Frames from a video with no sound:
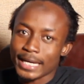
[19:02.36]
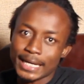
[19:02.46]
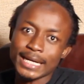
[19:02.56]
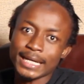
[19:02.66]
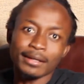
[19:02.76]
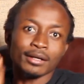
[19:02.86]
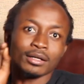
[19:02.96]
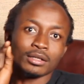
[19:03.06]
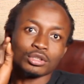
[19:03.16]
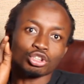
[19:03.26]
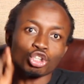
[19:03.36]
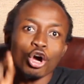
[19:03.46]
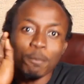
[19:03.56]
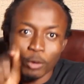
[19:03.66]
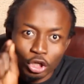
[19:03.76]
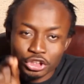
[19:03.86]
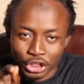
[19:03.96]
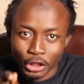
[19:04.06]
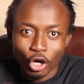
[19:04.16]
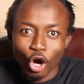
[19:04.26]
in your
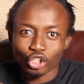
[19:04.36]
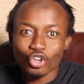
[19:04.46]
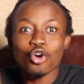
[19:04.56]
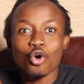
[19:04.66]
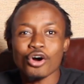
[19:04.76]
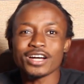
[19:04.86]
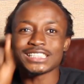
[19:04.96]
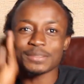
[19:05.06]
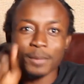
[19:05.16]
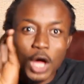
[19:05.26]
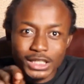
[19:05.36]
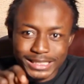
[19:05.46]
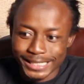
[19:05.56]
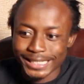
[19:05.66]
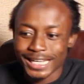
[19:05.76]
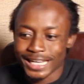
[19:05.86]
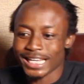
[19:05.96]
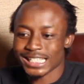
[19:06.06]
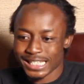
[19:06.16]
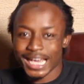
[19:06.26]
blockchain or your coin's blockchain
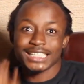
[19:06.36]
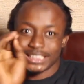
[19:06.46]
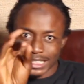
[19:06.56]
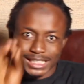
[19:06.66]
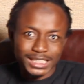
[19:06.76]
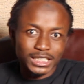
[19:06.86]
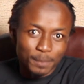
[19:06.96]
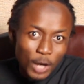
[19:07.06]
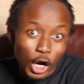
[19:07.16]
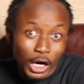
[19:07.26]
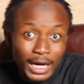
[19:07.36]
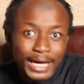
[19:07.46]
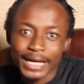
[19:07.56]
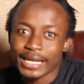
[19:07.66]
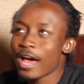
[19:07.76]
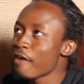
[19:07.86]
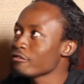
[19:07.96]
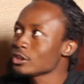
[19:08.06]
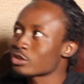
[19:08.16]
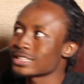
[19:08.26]
is a Genesis block, and
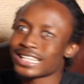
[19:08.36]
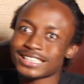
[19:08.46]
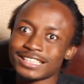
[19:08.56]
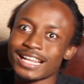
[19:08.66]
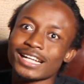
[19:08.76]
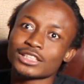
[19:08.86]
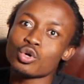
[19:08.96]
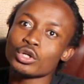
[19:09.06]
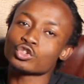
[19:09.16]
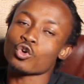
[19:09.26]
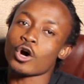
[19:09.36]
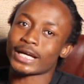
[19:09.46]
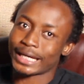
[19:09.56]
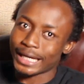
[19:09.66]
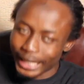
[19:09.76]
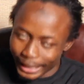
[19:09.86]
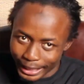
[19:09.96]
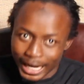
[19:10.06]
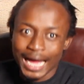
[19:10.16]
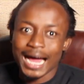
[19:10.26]
every transaction that is going to
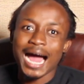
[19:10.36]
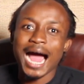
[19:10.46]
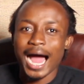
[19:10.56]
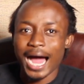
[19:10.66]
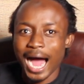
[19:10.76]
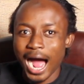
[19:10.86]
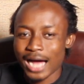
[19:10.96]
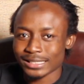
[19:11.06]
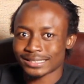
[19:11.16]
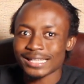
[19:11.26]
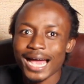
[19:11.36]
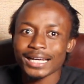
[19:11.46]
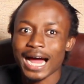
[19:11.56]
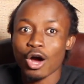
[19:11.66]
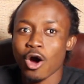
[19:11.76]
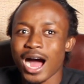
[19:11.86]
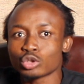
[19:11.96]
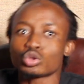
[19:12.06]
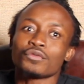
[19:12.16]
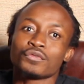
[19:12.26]
occur aside or
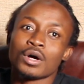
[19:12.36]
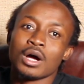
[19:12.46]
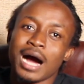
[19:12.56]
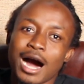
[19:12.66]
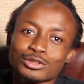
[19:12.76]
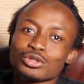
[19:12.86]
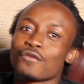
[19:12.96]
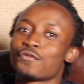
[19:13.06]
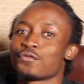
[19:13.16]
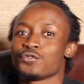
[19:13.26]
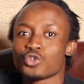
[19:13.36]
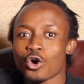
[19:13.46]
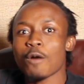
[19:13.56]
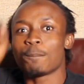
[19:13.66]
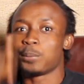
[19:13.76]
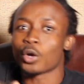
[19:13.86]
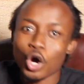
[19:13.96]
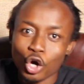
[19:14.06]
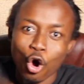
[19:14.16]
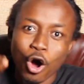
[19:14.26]
out of your
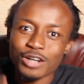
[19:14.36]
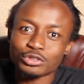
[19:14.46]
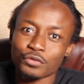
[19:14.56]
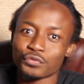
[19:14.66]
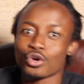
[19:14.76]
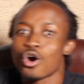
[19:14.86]
block or out of